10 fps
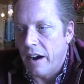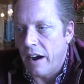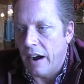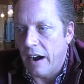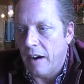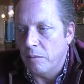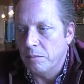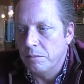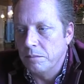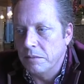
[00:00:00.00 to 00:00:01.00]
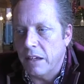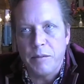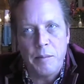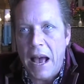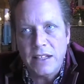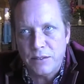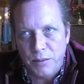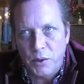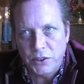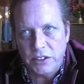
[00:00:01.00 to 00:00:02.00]
that have amassed
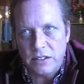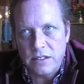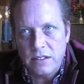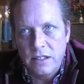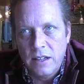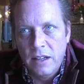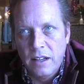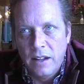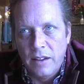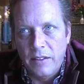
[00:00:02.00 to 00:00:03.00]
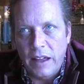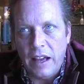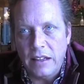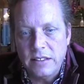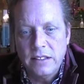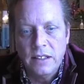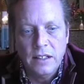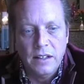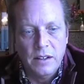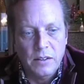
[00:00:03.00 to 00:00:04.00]
fortunes that
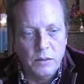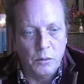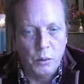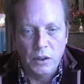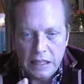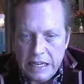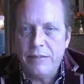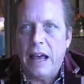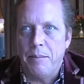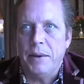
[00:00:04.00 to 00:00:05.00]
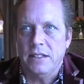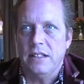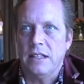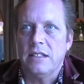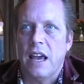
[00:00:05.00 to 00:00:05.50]
will leave that business